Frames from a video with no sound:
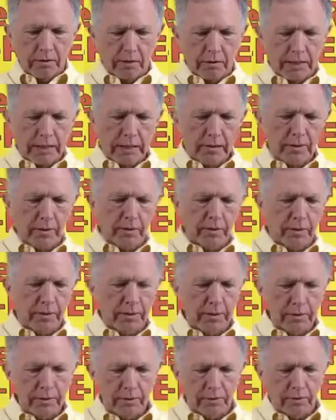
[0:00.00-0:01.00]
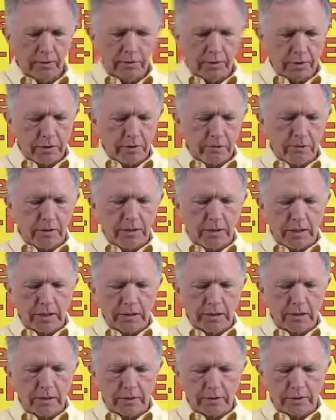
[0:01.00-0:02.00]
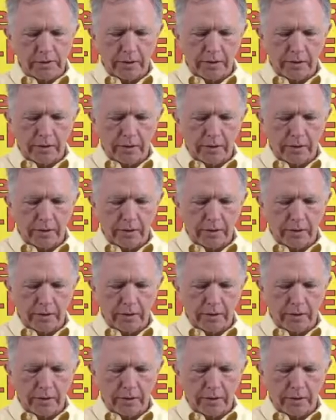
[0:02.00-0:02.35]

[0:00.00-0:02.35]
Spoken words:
Now what we do is we take the extender.